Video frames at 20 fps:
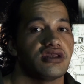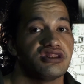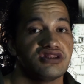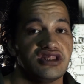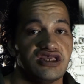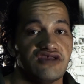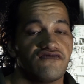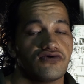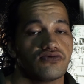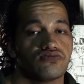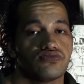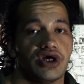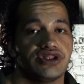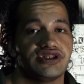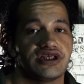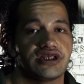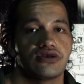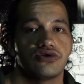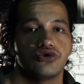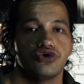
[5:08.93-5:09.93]
and even
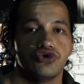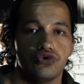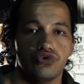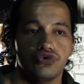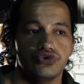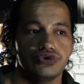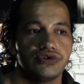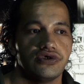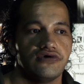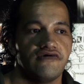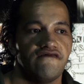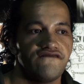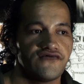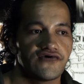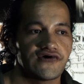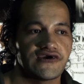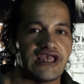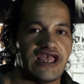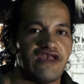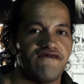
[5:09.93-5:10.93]
running, used
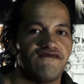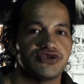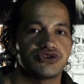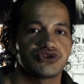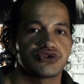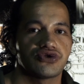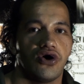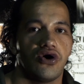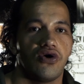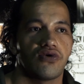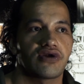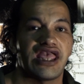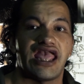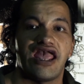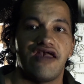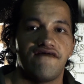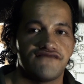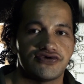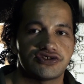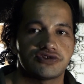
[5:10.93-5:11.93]
very heavy style
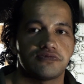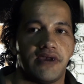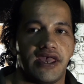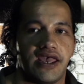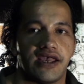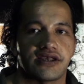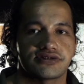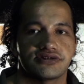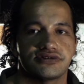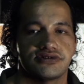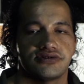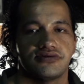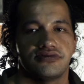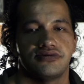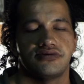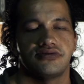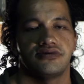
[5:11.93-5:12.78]
canvas packs.